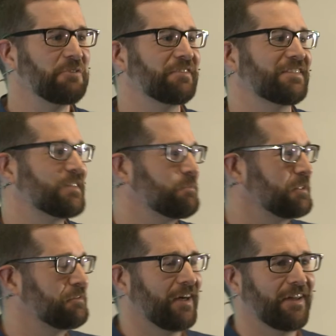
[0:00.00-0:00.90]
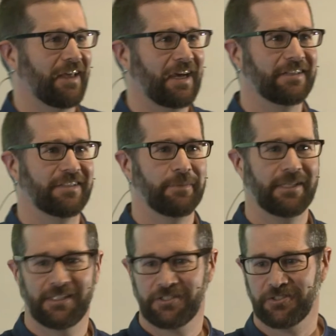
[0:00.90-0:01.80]
oversimplify the
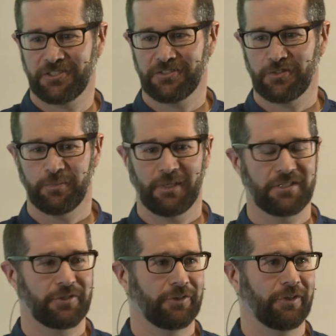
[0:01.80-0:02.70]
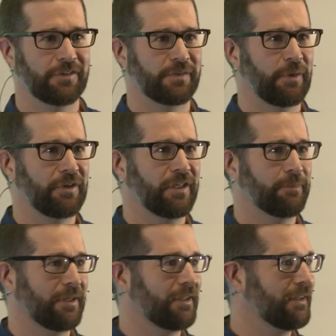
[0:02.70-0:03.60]
academic literature too much on smoking,
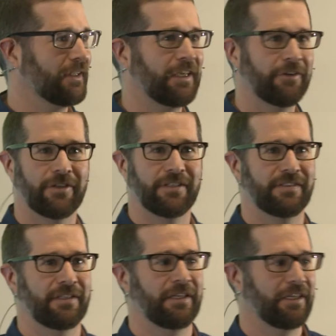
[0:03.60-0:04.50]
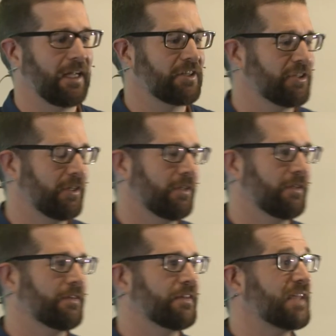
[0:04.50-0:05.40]
but here it is in a nutshell.
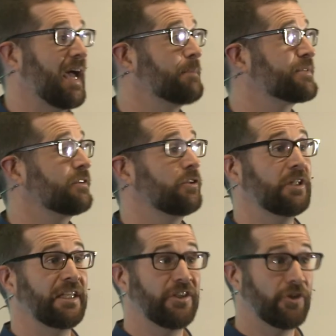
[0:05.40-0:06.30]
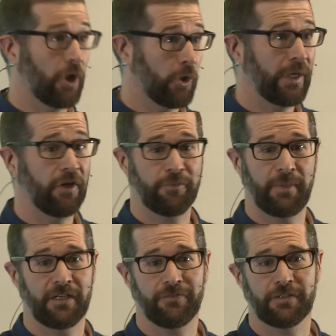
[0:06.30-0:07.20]
There's absolutely no health
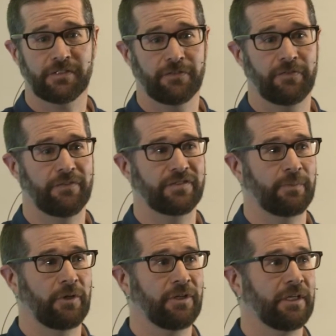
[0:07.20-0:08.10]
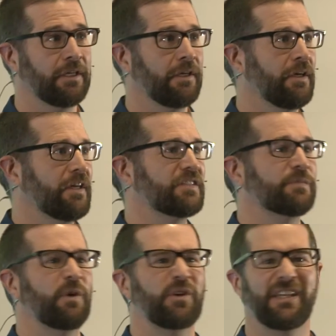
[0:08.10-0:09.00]
benefits of smoking, and
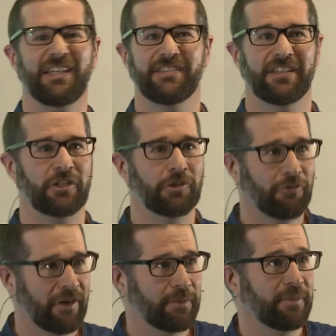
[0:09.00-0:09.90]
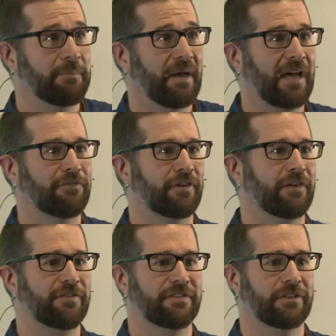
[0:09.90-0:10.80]
smoking is incredibly bad for our
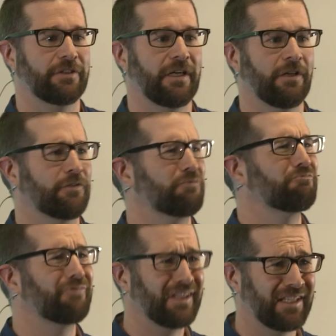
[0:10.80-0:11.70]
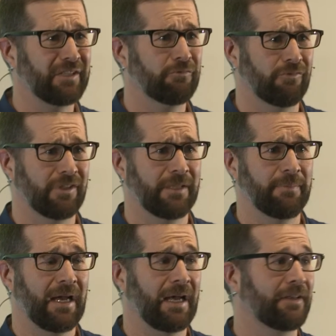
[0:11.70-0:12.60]
physical health. Really, really
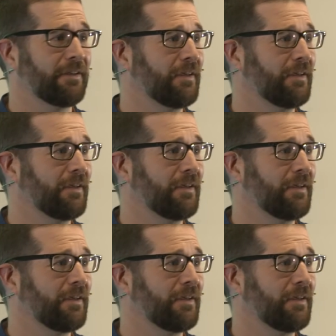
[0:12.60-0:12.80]
bad.